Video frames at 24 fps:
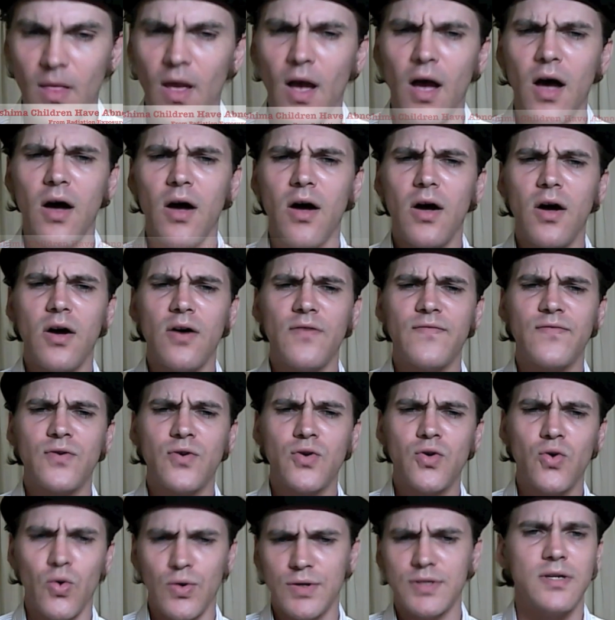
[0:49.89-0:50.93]
of
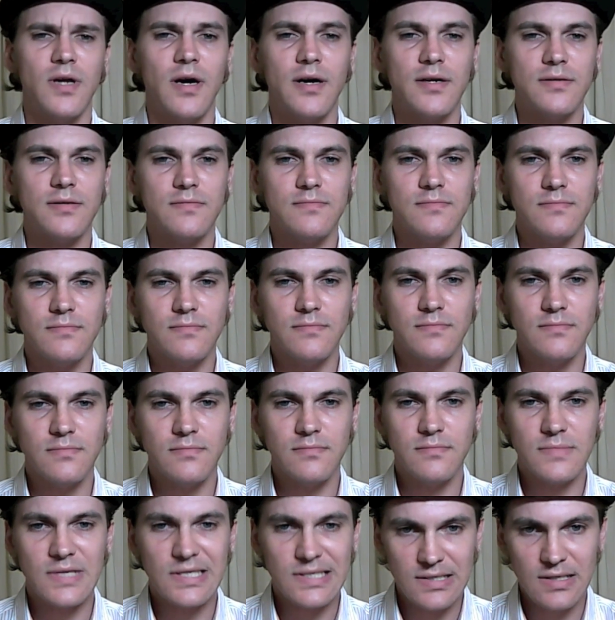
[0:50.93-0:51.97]
course not.
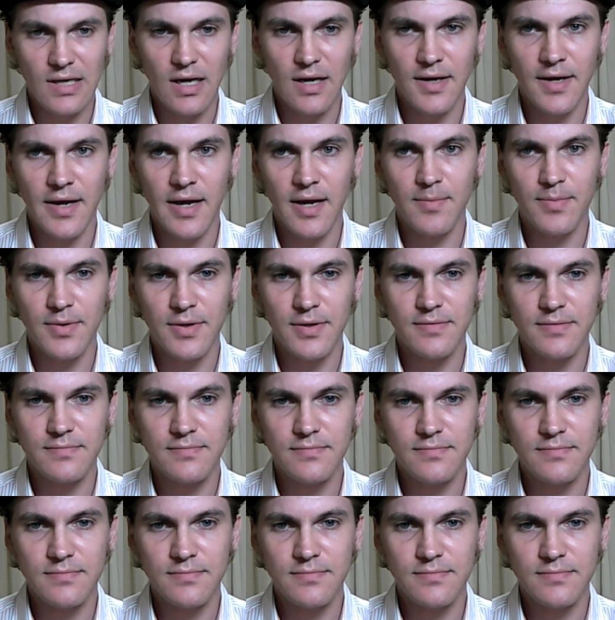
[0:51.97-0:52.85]
This is not happening.